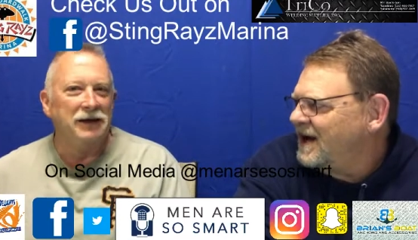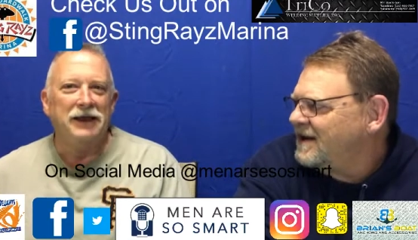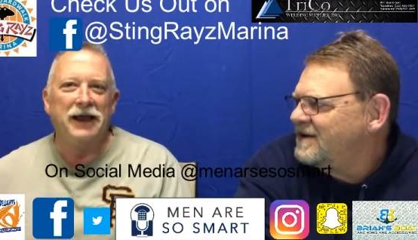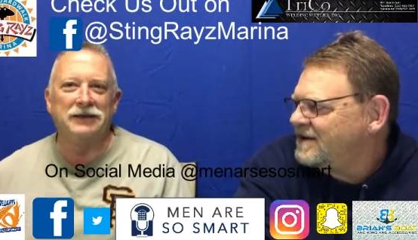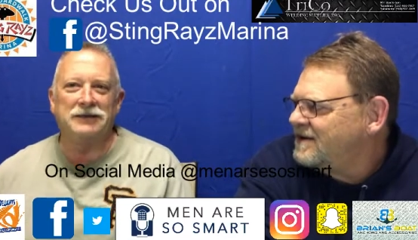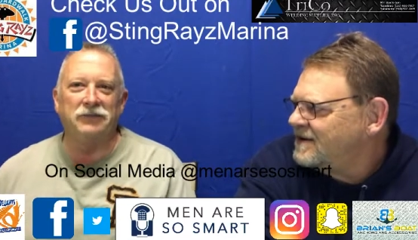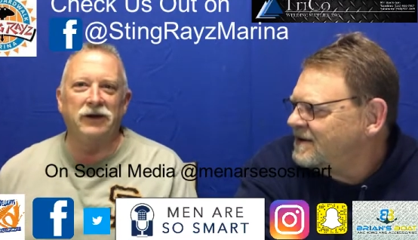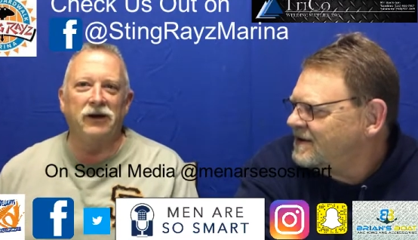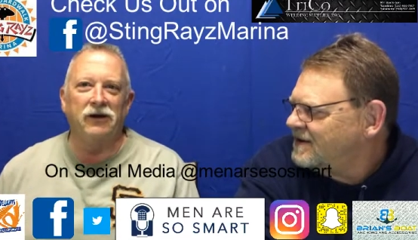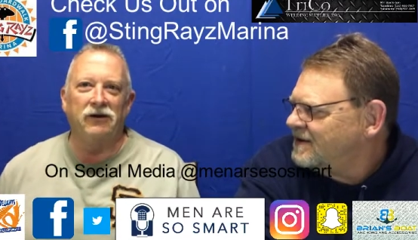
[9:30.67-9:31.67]
Speaker 1: yeah. and somebody
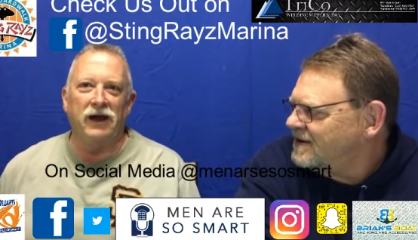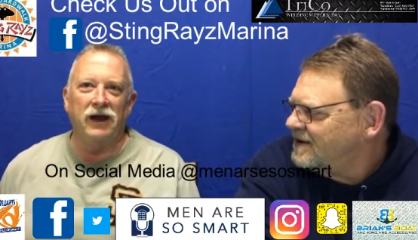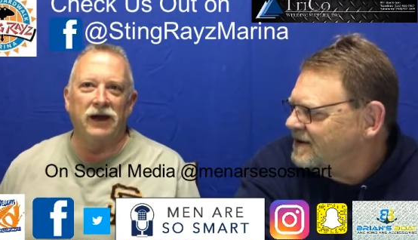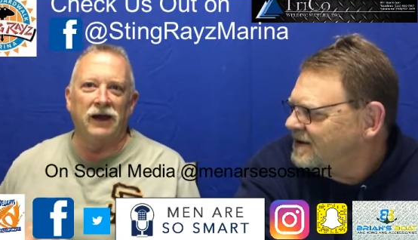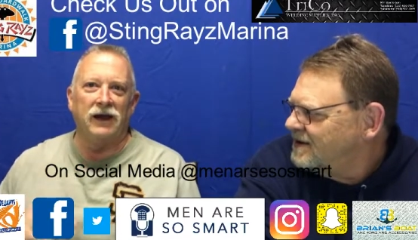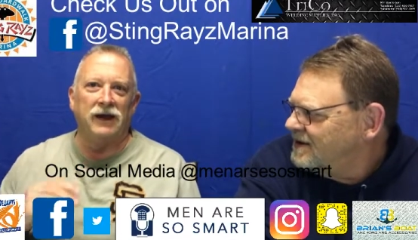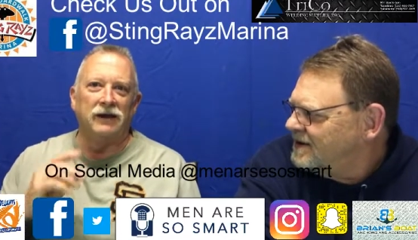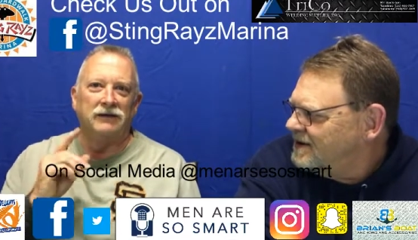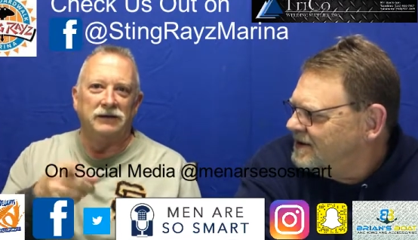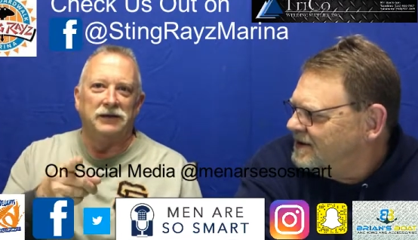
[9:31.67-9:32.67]
go, uh,
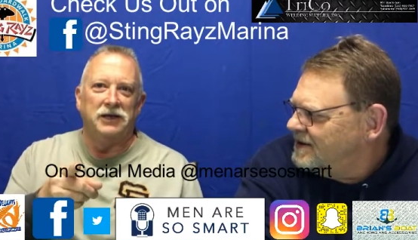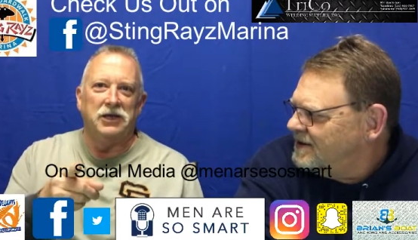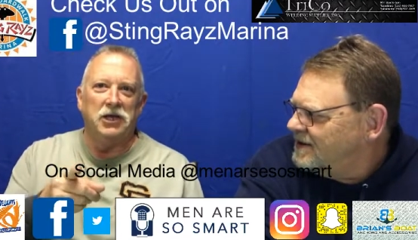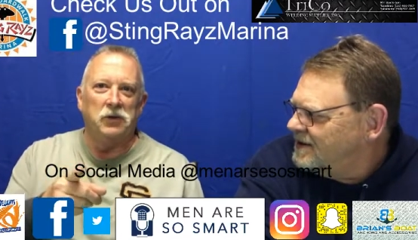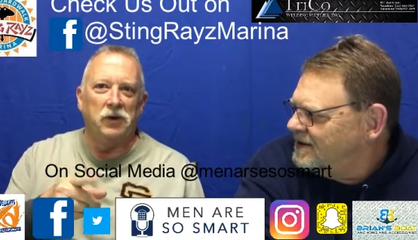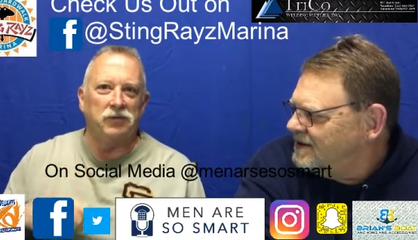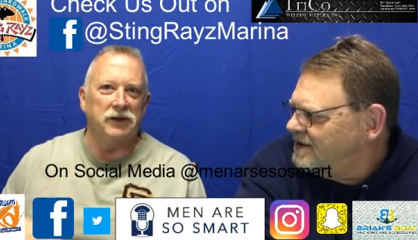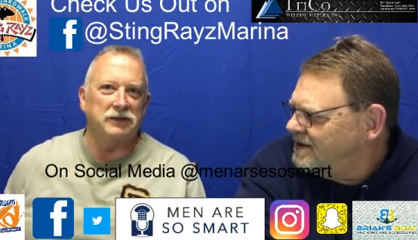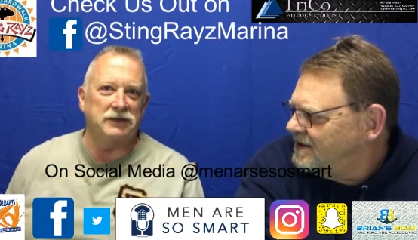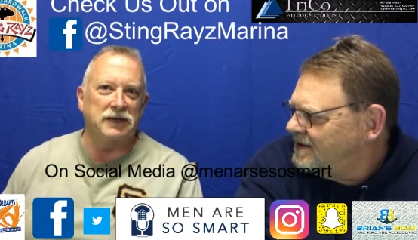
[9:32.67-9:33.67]
you want to play
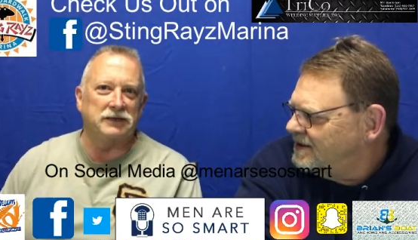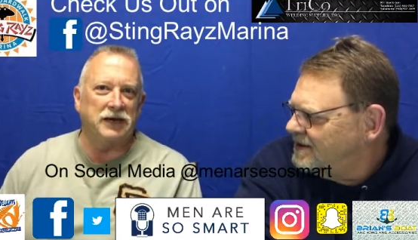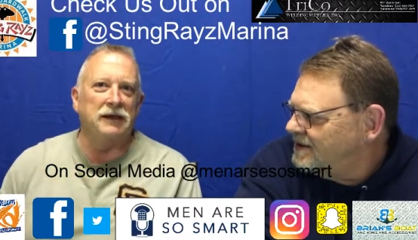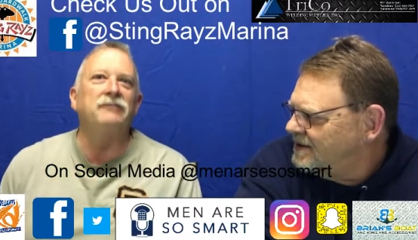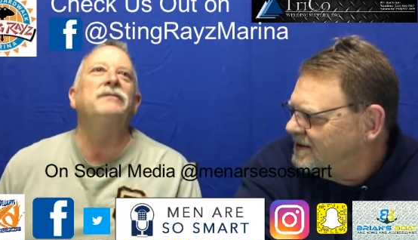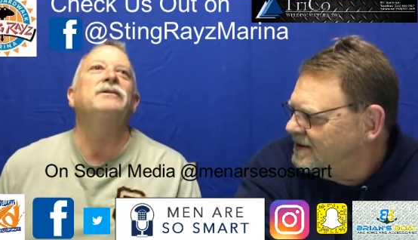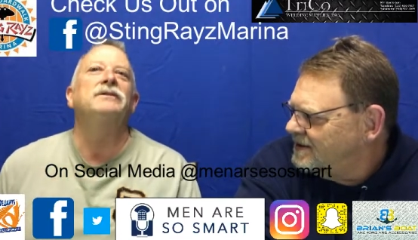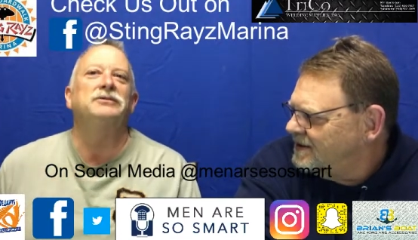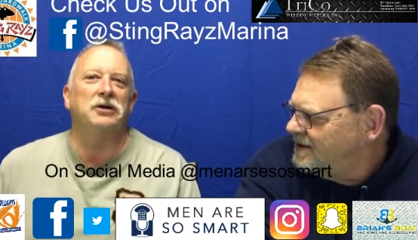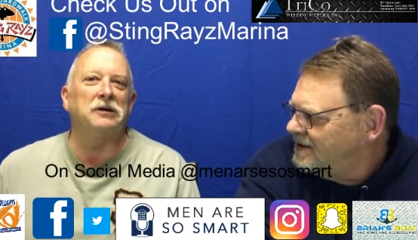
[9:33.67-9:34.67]
in this next game?
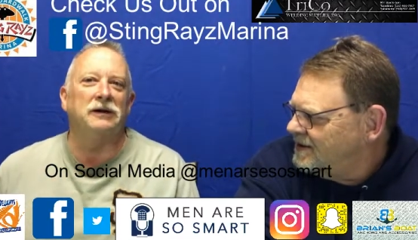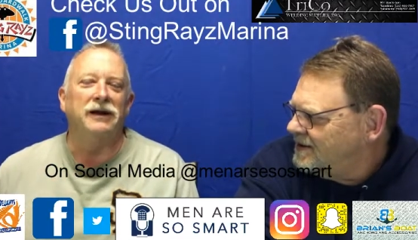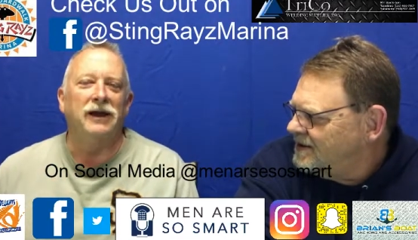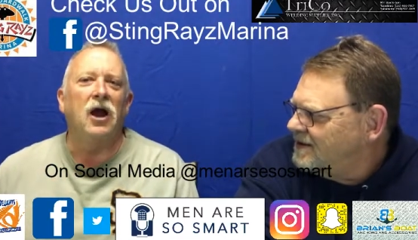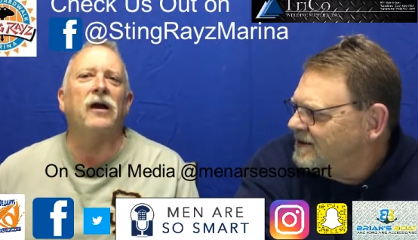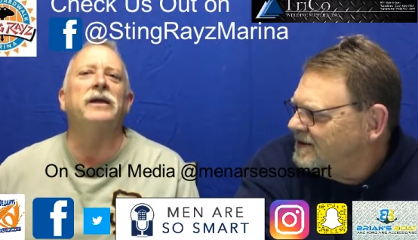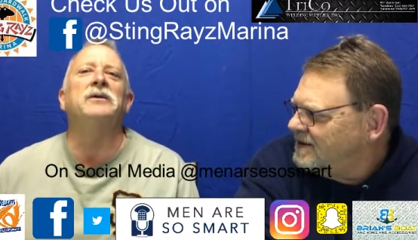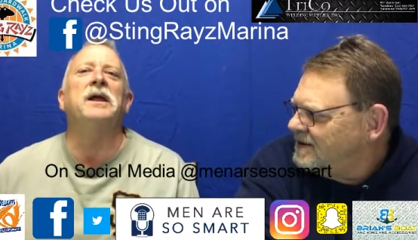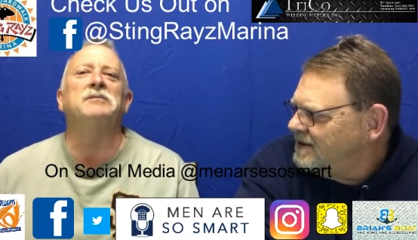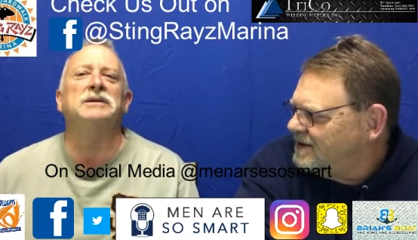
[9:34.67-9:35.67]
Sure all right, your
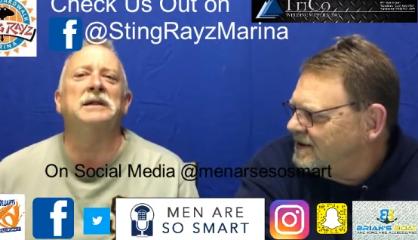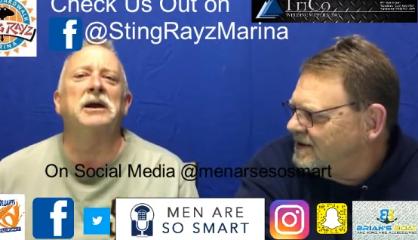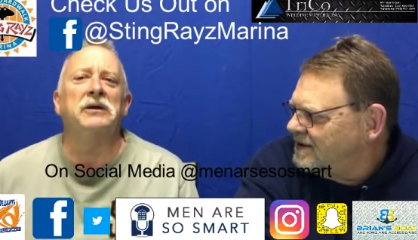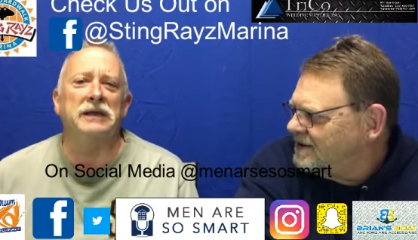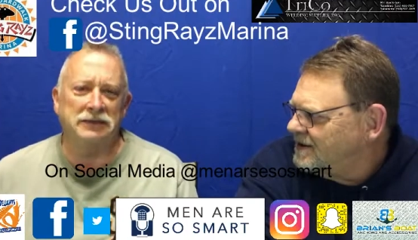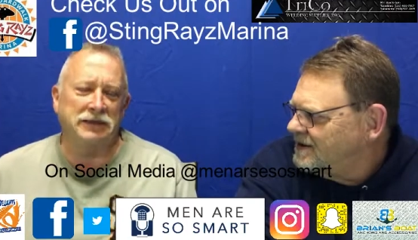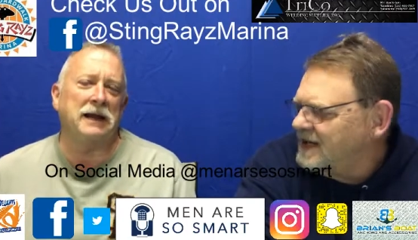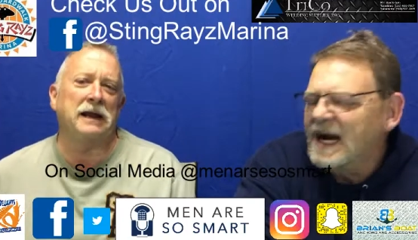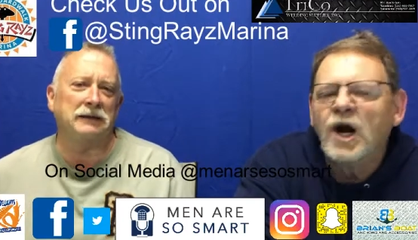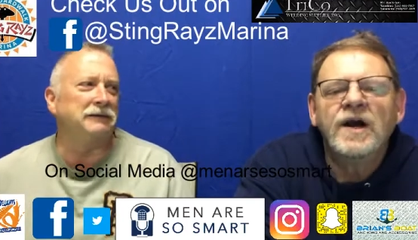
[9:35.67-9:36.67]
name's Larry
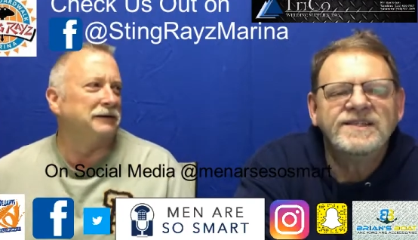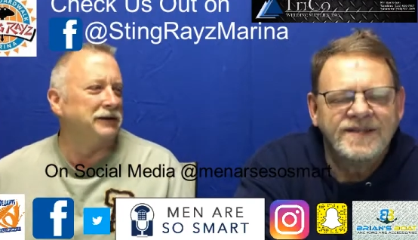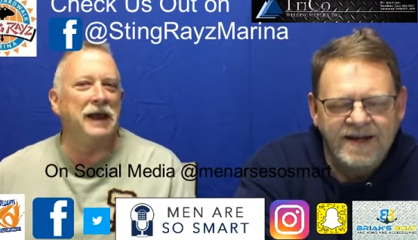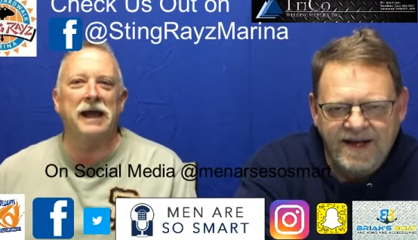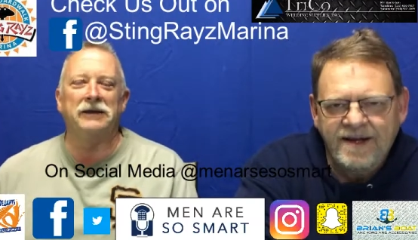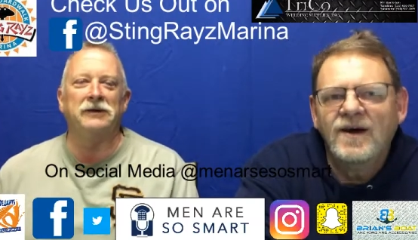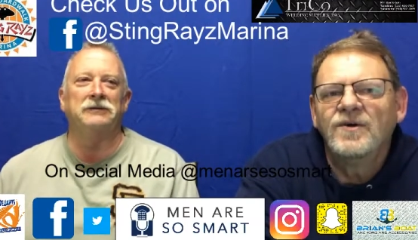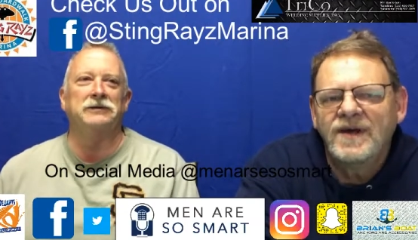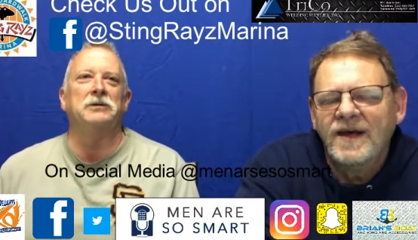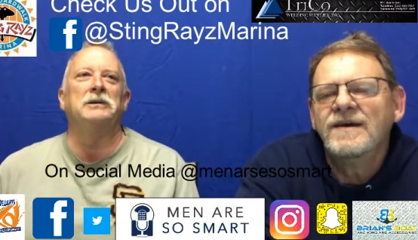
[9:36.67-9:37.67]
tonight. Larry tonight. Yeah, you're,
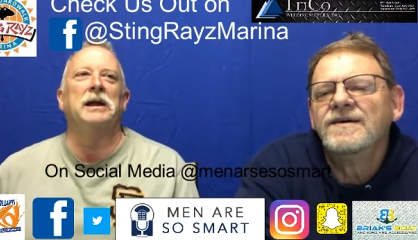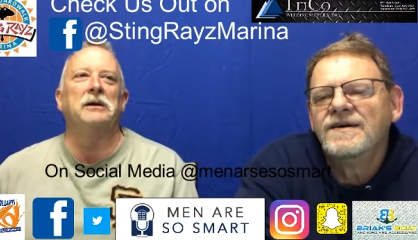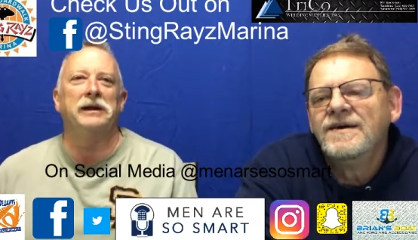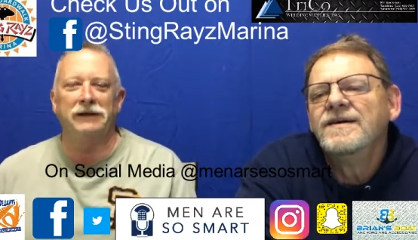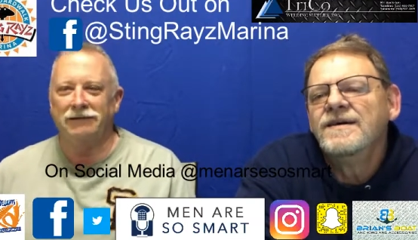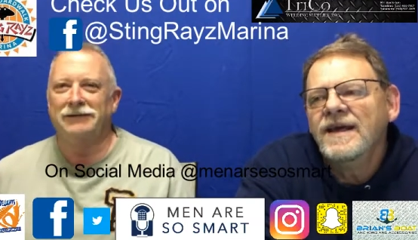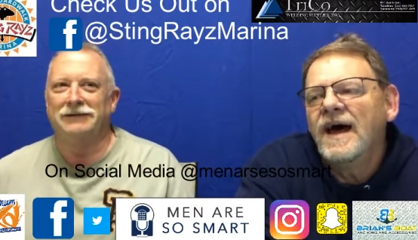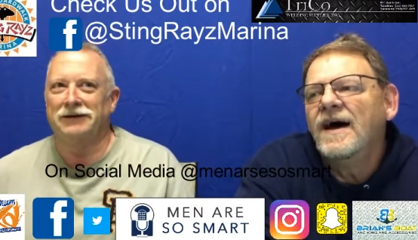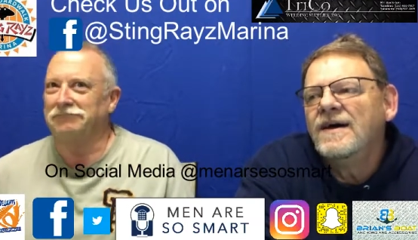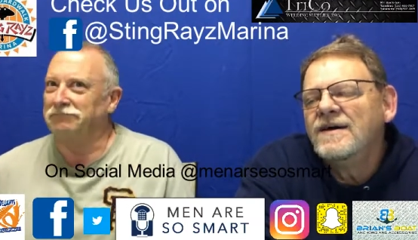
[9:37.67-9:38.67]
okay. you're Larry.
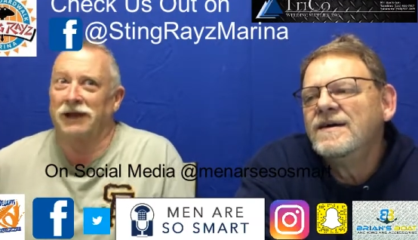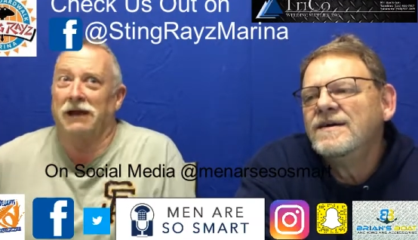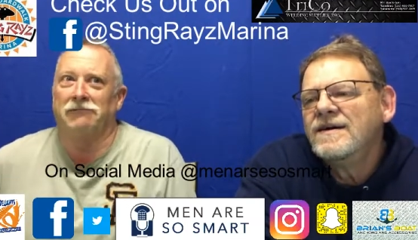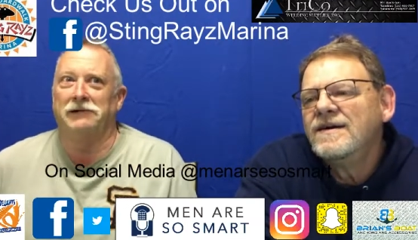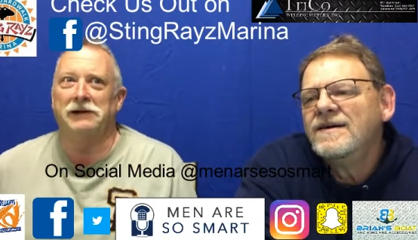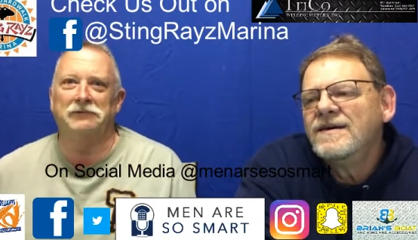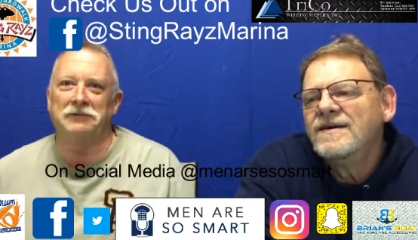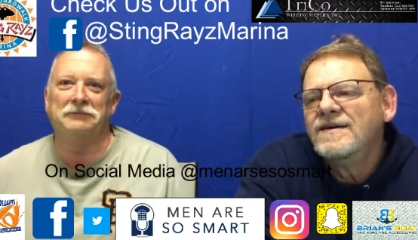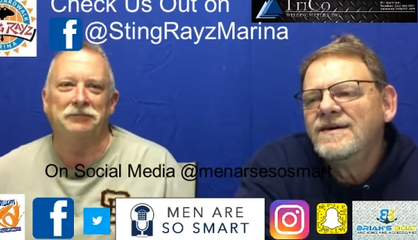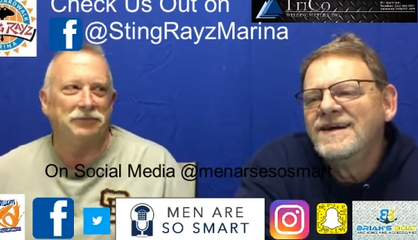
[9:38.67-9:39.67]
Yeah. Like, yeah, whatever.